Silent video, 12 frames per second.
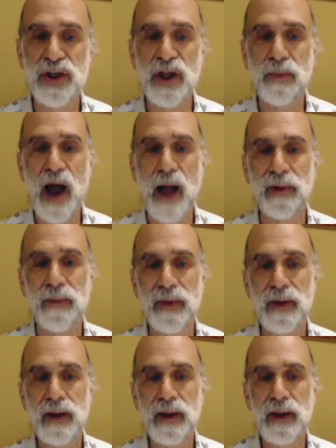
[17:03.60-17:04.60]
to the problem.
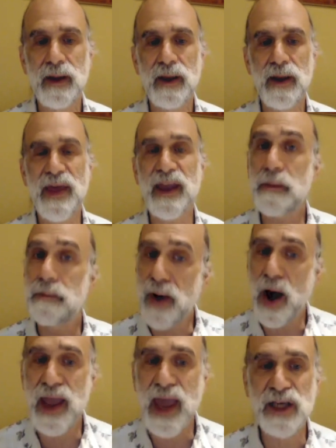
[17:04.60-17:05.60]
They can
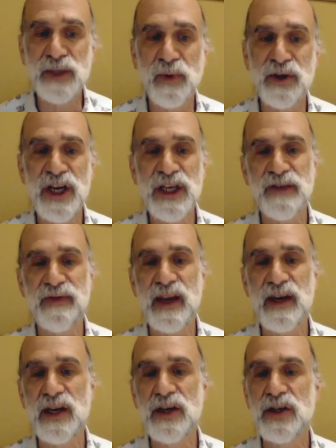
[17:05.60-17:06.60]
buy expertise that they
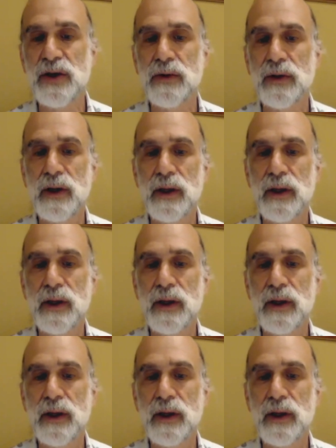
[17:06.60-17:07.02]
need to.